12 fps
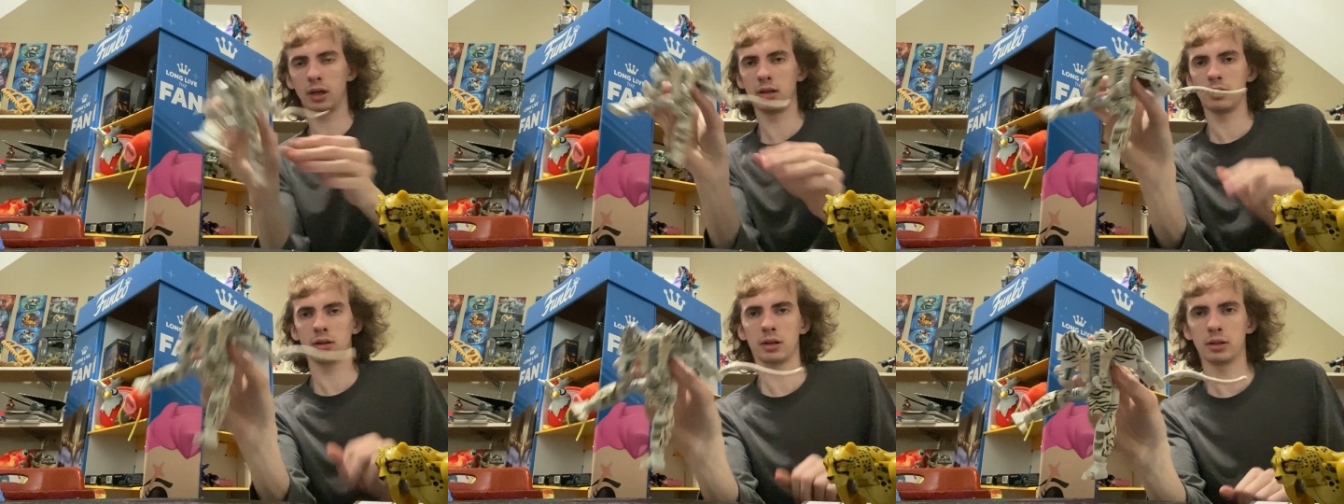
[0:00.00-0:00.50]
I
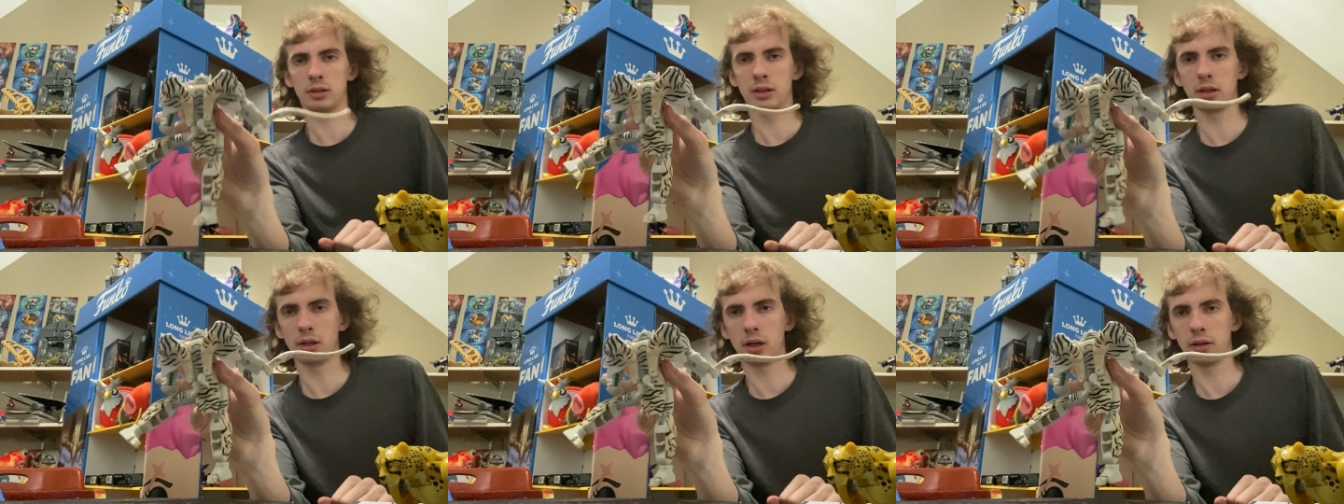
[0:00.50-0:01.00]
think it's,
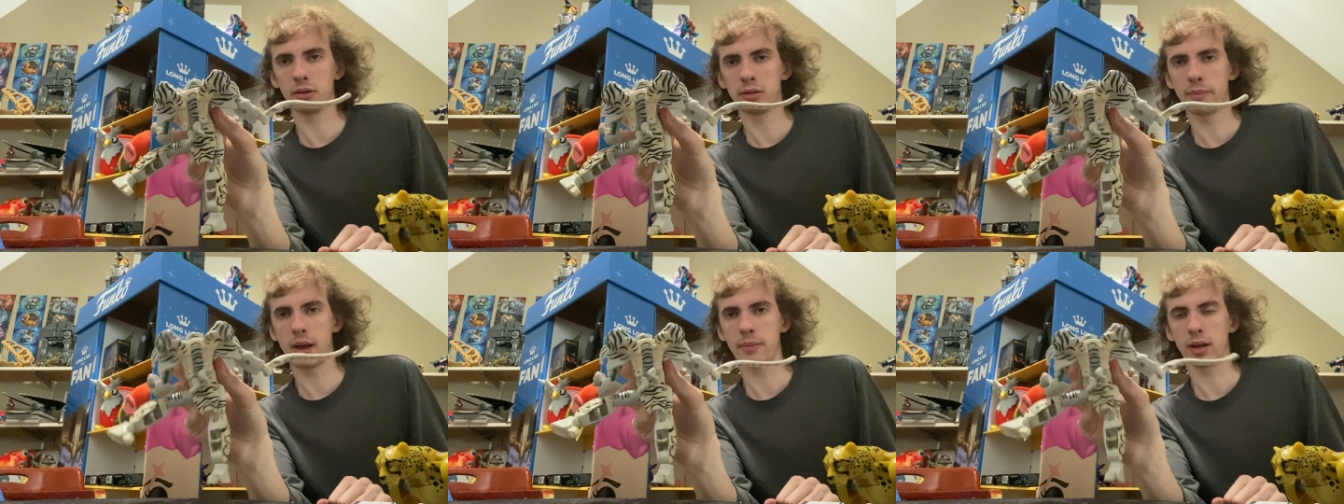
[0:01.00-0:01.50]
they're not his
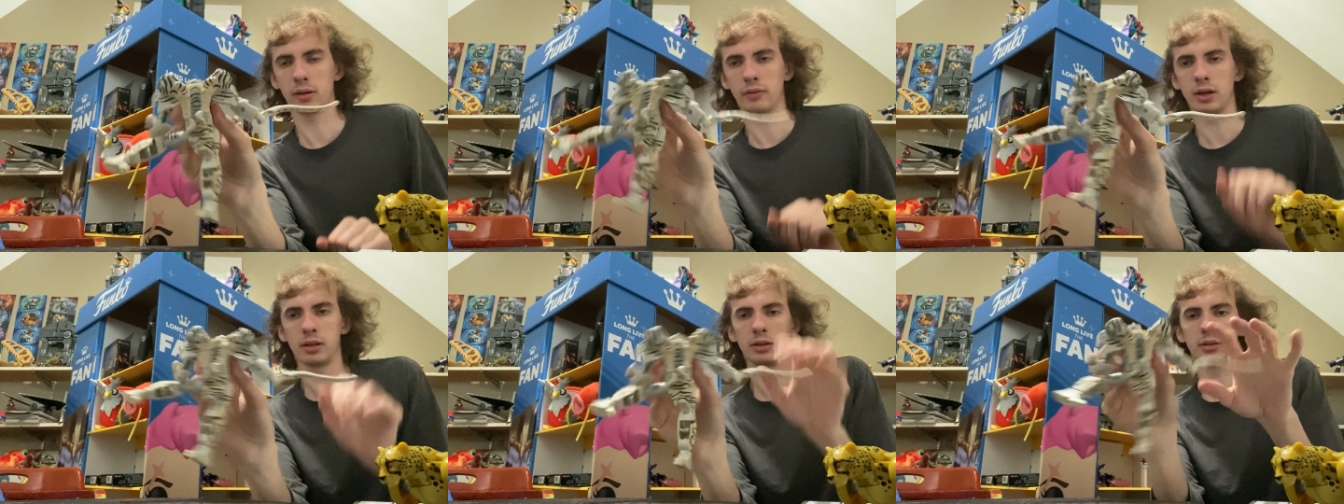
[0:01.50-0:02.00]
backpack,
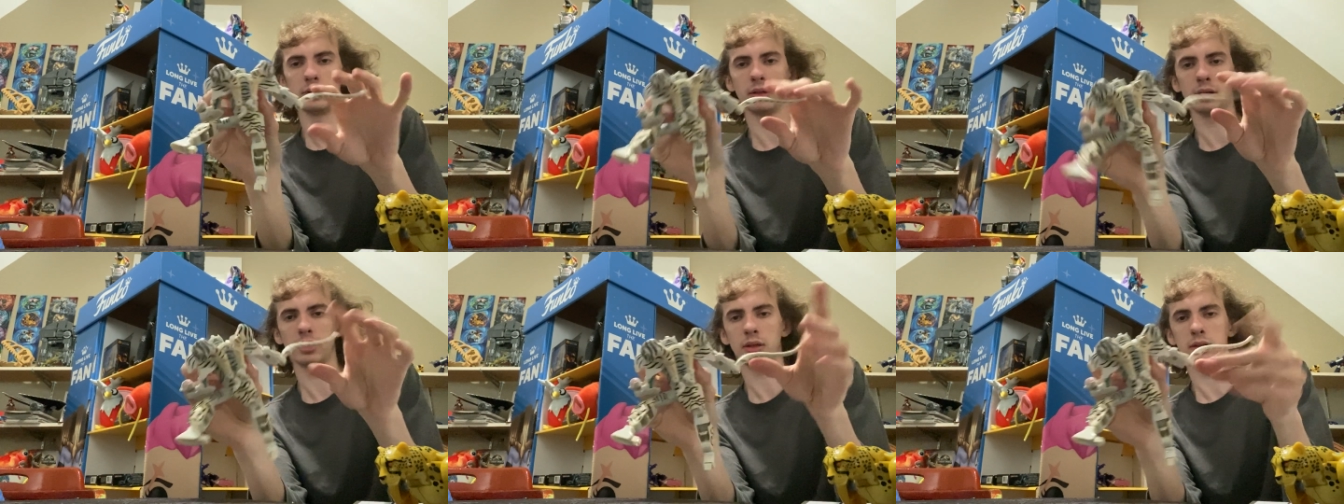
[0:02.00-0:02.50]
right? There's
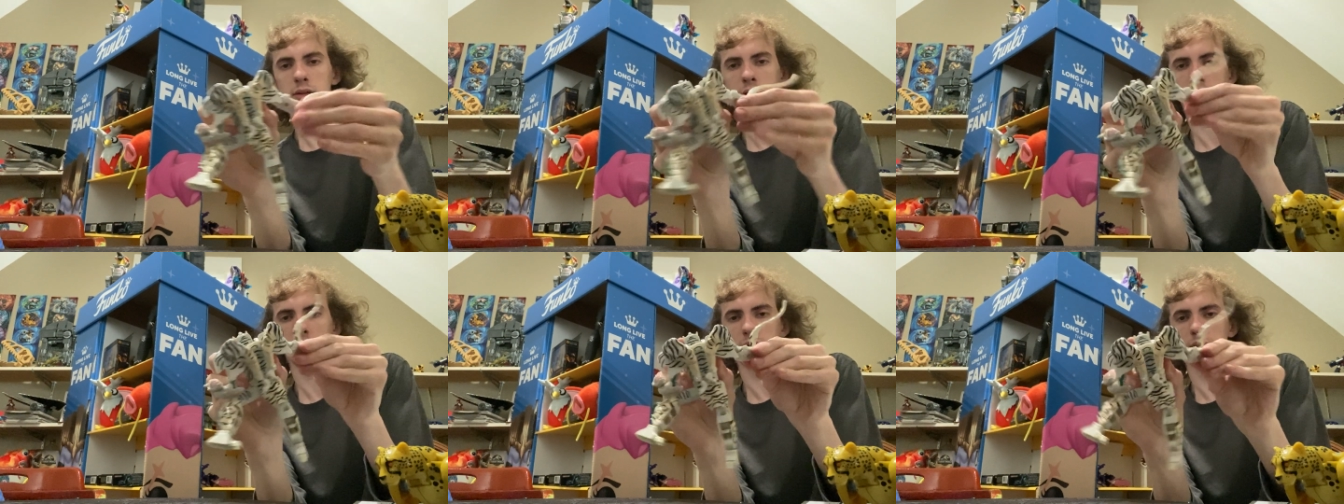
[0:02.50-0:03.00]
legs,
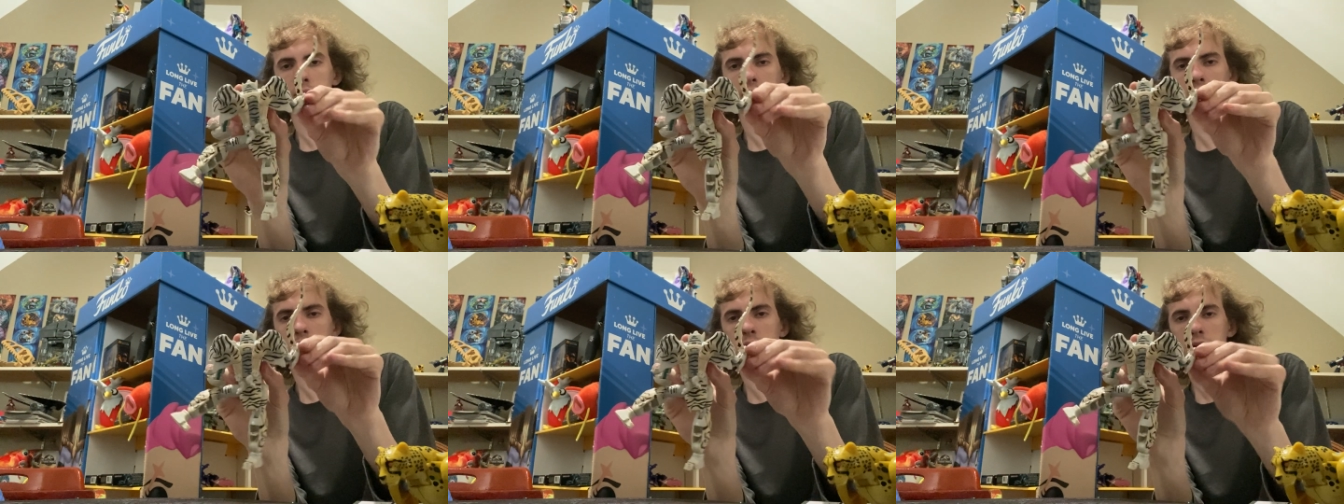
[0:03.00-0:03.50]

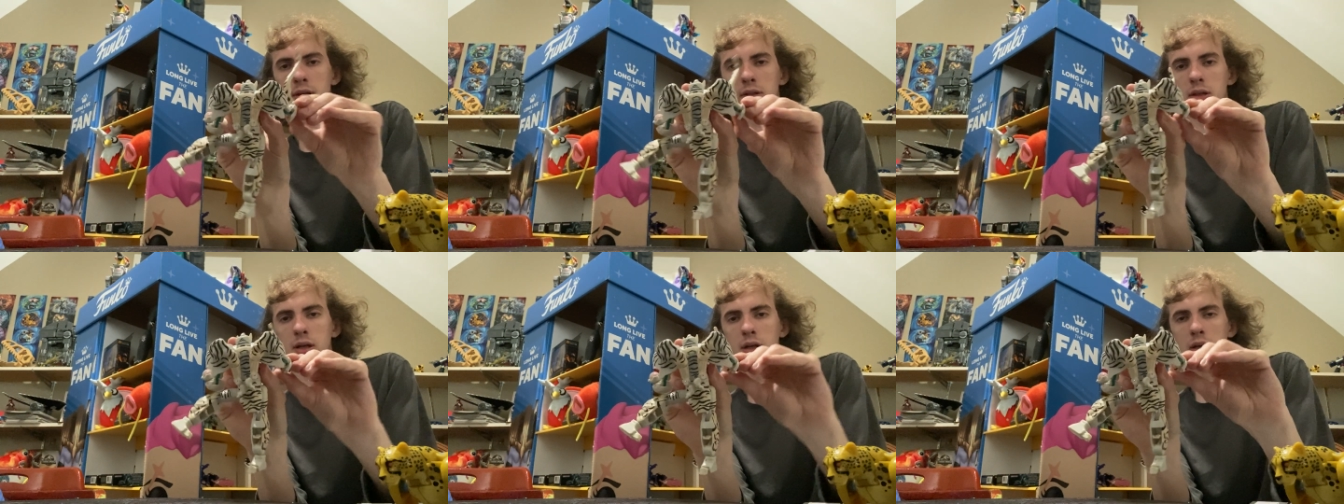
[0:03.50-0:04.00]
cat legs.
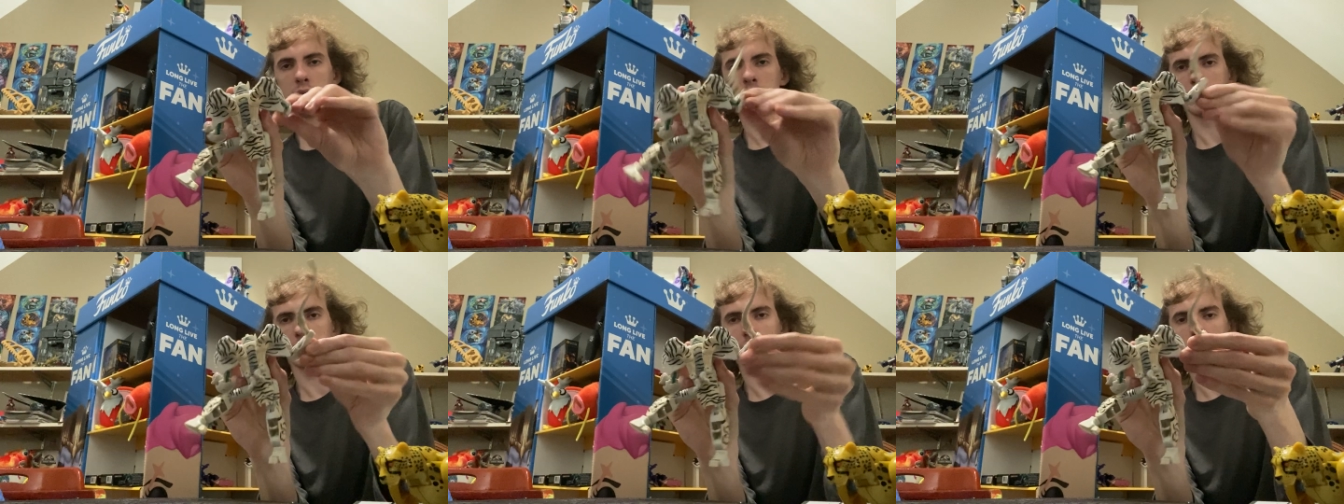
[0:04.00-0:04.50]

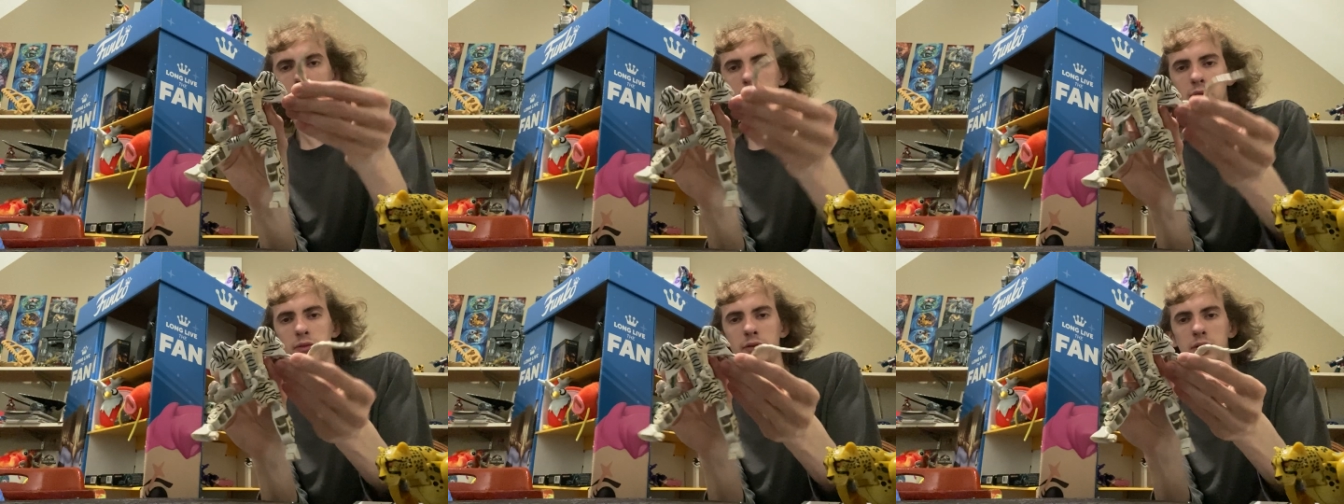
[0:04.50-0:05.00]
He can
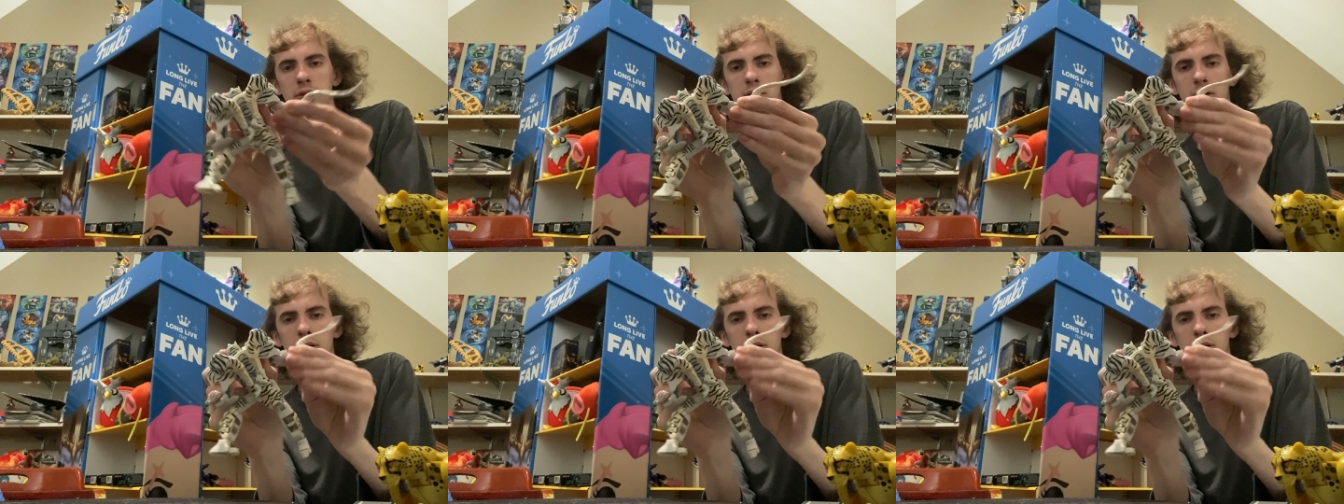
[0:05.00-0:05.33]
move his